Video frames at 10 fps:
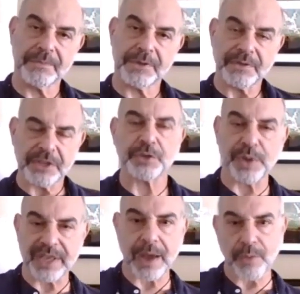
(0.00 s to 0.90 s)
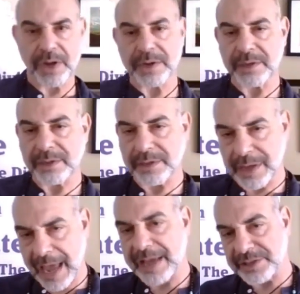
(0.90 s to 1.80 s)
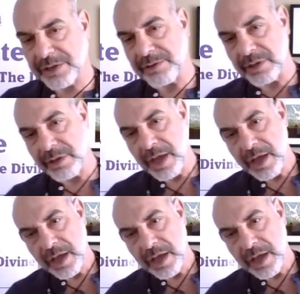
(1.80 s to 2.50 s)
So this week, I want to ask you to